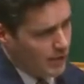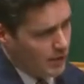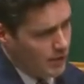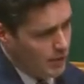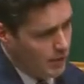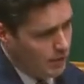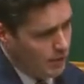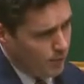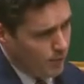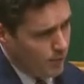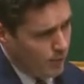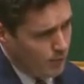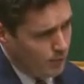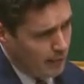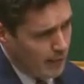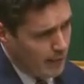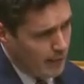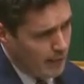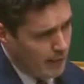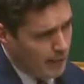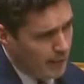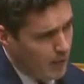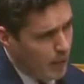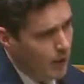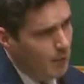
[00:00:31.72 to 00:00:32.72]
date will
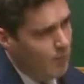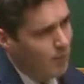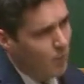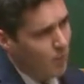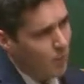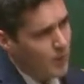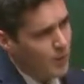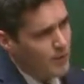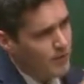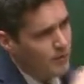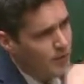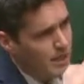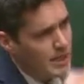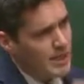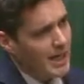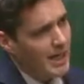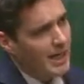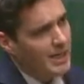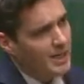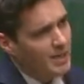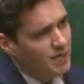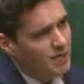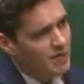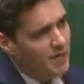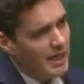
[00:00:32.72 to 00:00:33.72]
be, but we
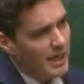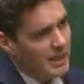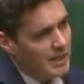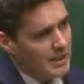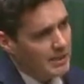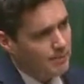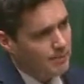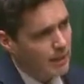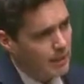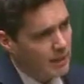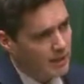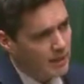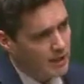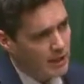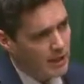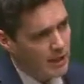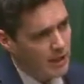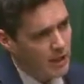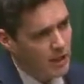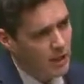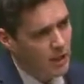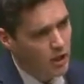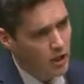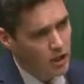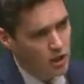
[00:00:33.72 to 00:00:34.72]
retain the
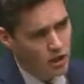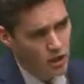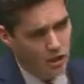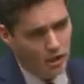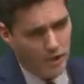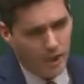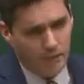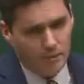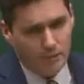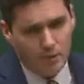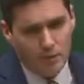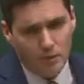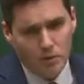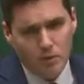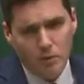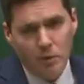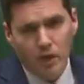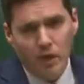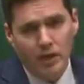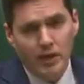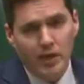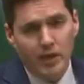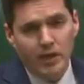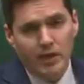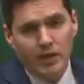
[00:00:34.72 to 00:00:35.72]
flexibility should that be
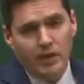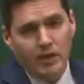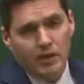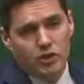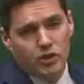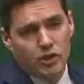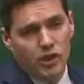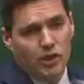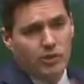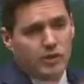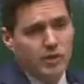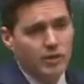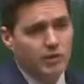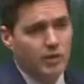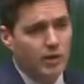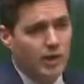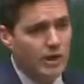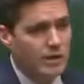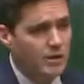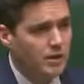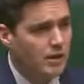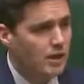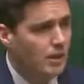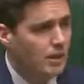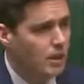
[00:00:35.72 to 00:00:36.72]
required. And I think it shows a
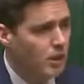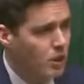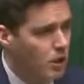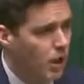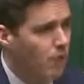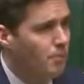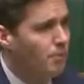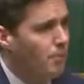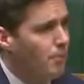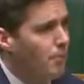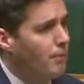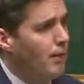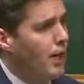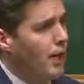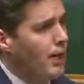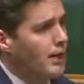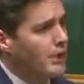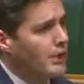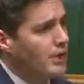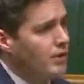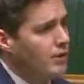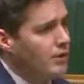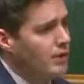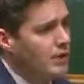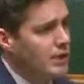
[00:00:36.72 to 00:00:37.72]
great
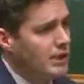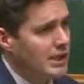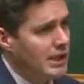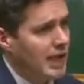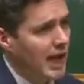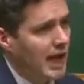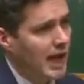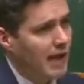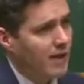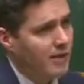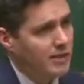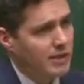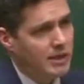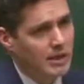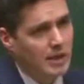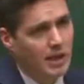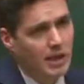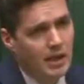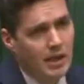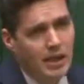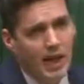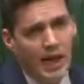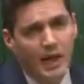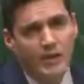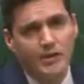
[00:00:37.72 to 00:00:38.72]
compromise across the House
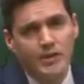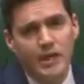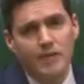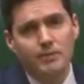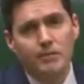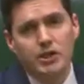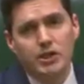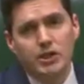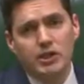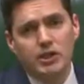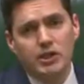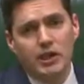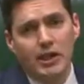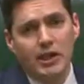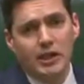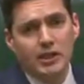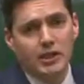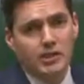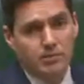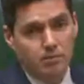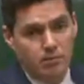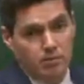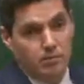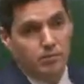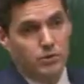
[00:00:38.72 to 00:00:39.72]
and
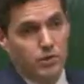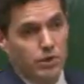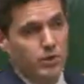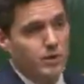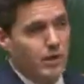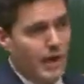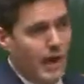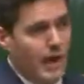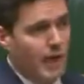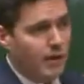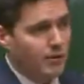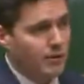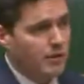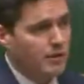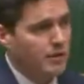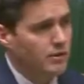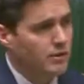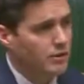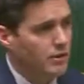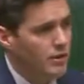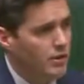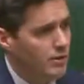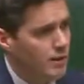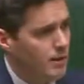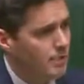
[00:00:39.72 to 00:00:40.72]
demonstrates to the House
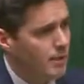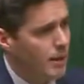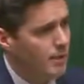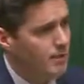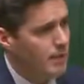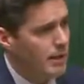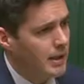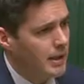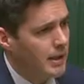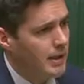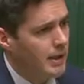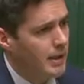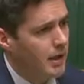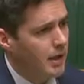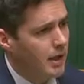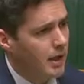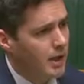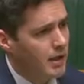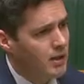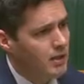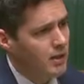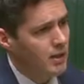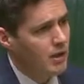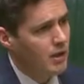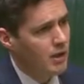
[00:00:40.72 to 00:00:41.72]
and to the public at
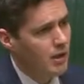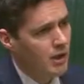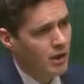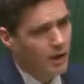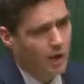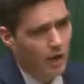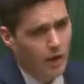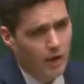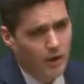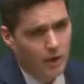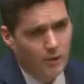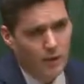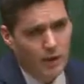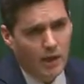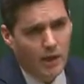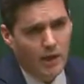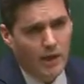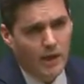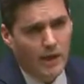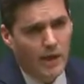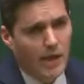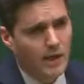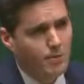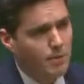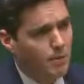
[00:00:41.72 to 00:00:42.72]
large that we
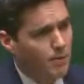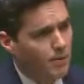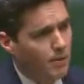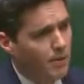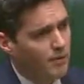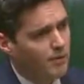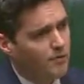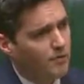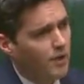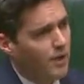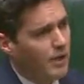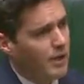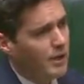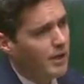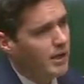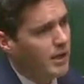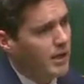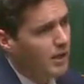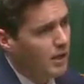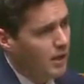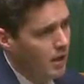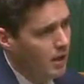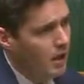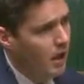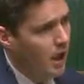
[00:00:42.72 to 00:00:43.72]
are capable of
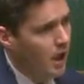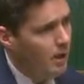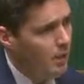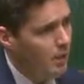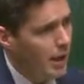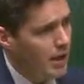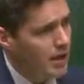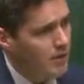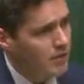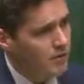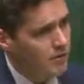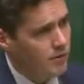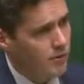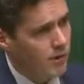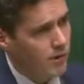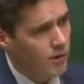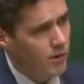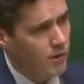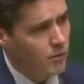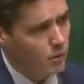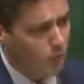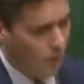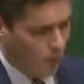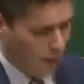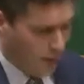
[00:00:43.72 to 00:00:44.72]
finding a way
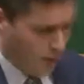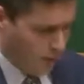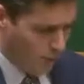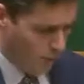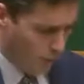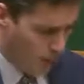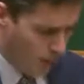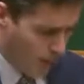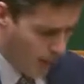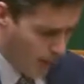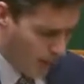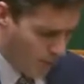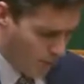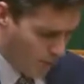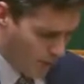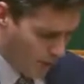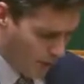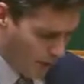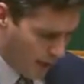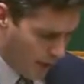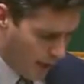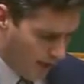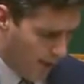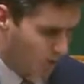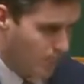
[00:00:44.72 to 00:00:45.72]
through
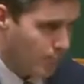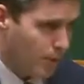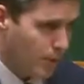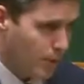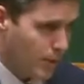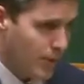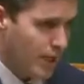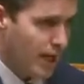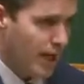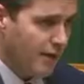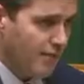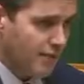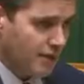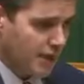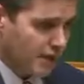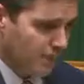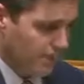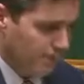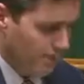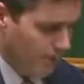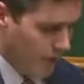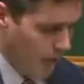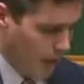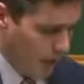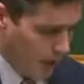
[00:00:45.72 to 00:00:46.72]
where we have
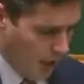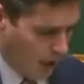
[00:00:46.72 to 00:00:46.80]
some